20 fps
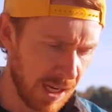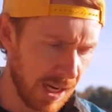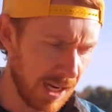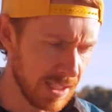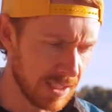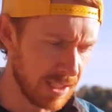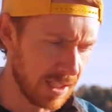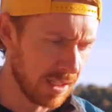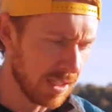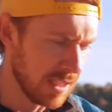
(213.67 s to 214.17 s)

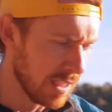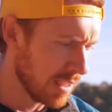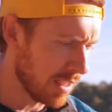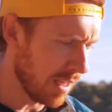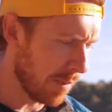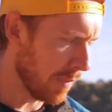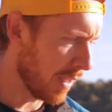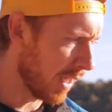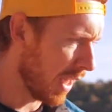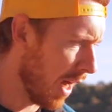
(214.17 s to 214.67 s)
Is it
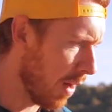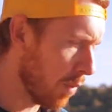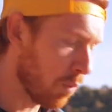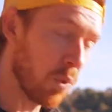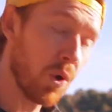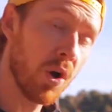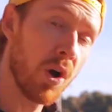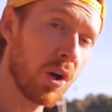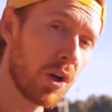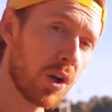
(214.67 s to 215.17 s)
something at
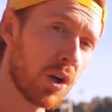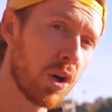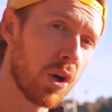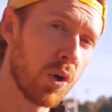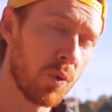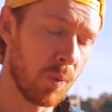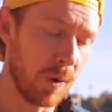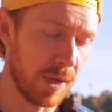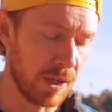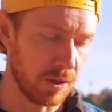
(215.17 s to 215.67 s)
work
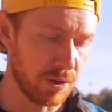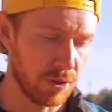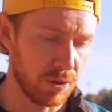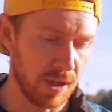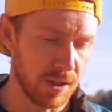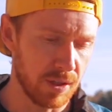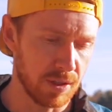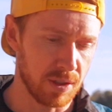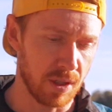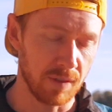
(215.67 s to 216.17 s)
where you're
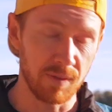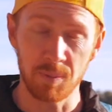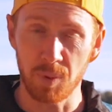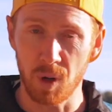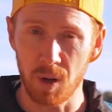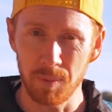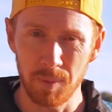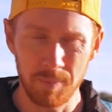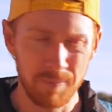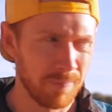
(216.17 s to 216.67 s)
trying to solve a
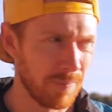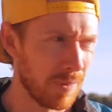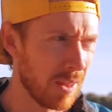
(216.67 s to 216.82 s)
problem?